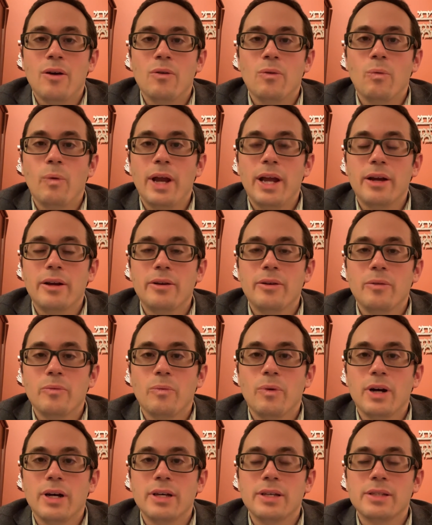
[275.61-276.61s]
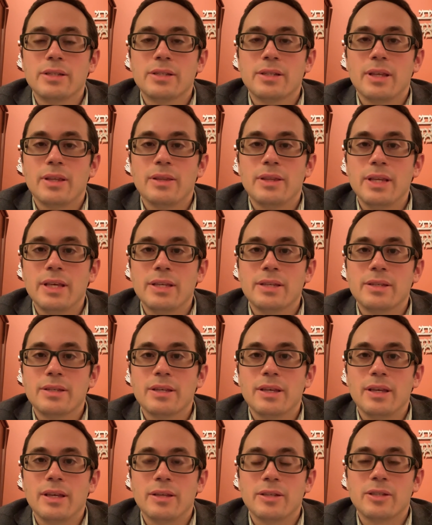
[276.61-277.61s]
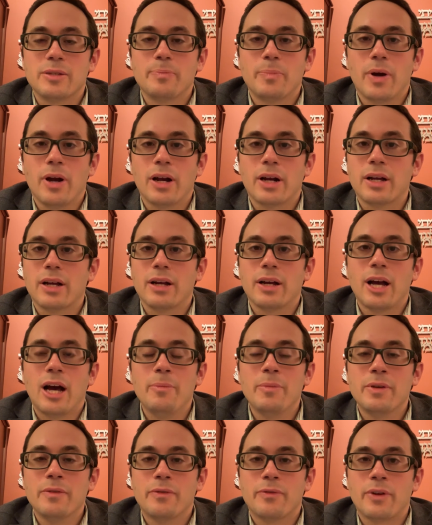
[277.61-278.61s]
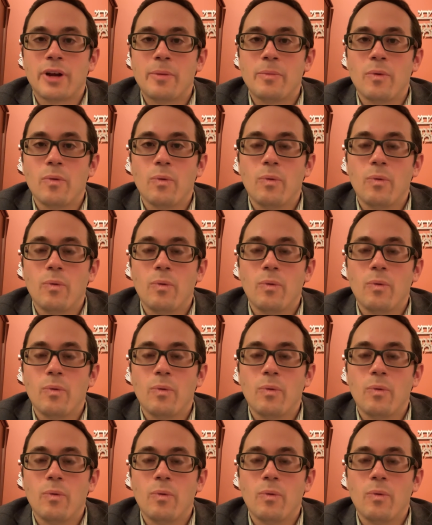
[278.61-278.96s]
Where was this spark coming from?